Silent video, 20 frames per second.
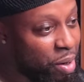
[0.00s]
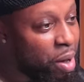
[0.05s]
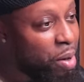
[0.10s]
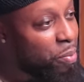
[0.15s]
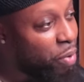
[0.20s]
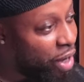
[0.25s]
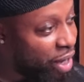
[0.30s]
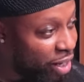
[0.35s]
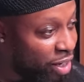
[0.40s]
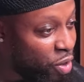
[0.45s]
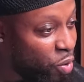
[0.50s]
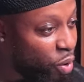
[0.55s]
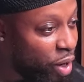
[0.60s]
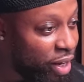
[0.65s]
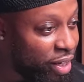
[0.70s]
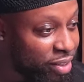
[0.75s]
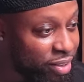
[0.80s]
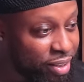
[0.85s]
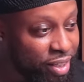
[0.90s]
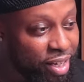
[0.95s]
But
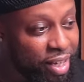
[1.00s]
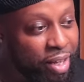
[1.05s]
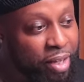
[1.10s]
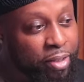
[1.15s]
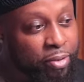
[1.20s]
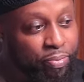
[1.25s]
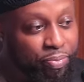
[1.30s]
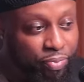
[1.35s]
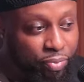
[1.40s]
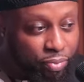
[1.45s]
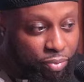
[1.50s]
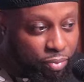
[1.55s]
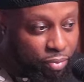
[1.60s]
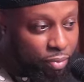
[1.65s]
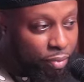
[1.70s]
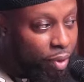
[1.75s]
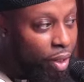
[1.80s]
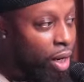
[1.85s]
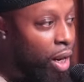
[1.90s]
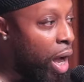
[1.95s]
anyways,
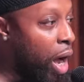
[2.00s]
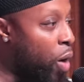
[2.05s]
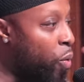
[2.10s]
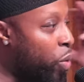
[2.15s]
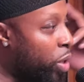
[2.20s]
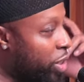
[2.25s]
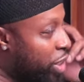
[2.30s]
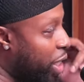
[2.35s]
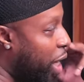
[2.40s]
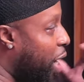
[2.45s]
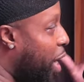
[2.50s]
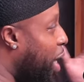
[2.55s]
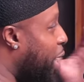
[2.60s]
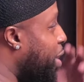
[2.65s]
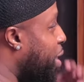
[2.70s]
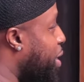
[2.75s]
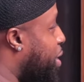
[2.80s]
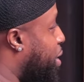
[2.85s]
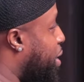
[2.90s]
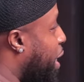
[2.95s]
I want y'all to
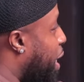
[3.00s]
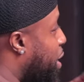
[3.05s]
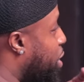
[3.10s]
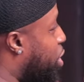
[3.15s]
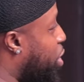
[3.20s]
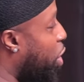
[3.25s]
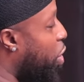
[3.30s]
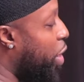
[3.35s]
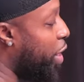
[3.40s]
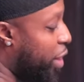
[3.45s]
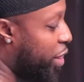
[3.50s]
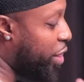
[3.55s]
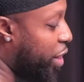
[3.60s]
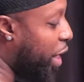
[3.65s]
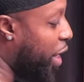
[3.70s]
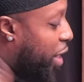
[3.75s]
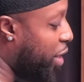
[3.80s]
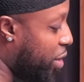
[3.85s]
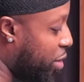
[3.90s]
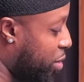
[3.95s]
understand certain
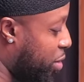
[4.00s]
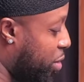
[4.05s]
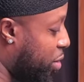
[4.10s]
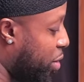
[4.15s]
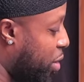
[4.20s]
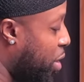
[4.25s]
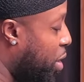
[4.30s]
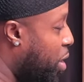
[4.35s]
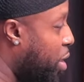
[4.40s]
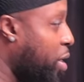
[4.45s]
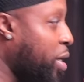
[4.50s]
things